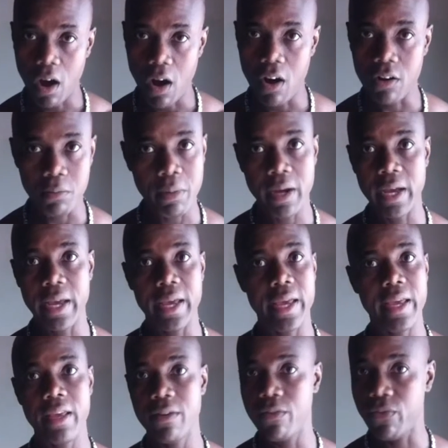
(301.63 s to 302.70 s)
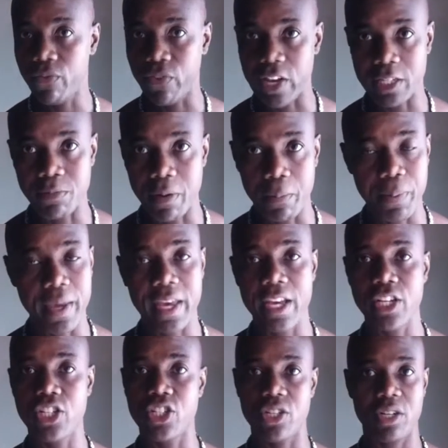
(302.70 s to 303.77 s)
on my Facebook
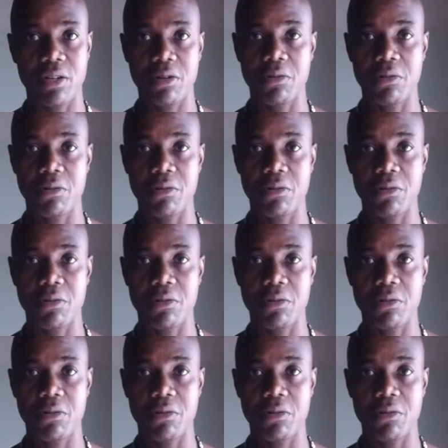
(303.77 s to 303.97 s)
page,